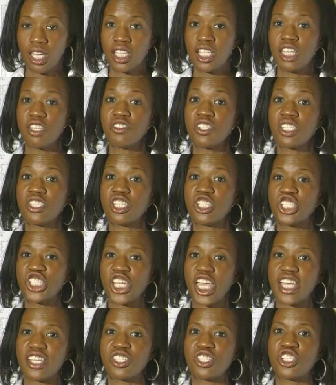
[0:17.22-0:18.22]
It gives us a
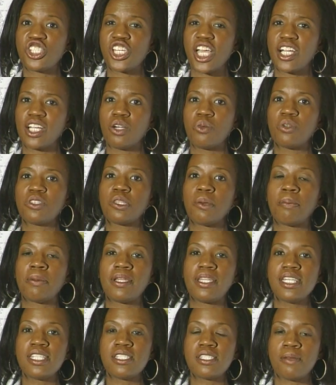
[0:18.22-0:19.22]
chance to check in with the
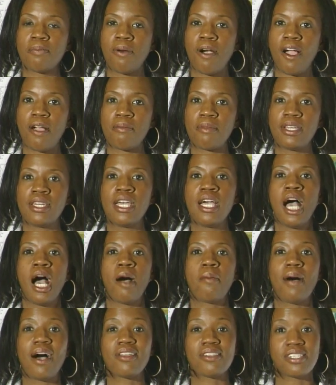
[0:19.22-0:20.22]
police department
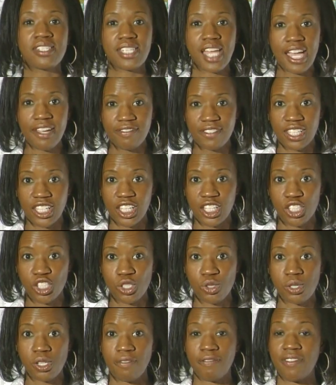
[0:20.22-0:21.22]
about safety
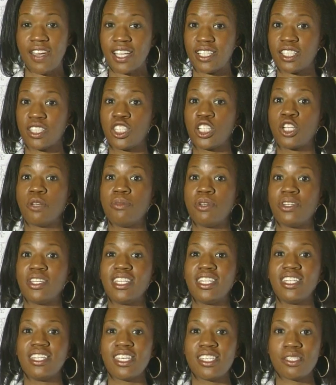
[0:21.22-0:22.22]
issues affecting the community
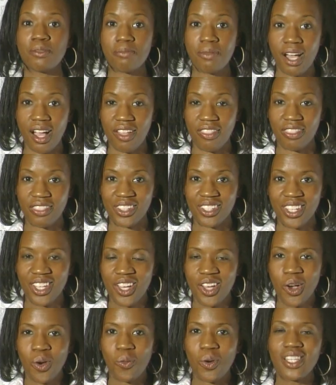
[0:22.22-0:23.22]
this month.
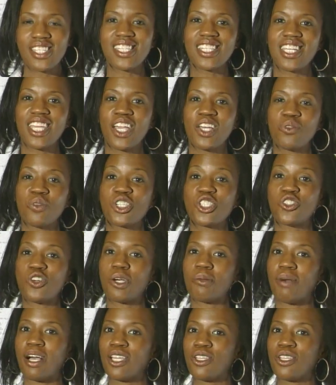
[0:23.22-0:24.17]
Once again, we're joined by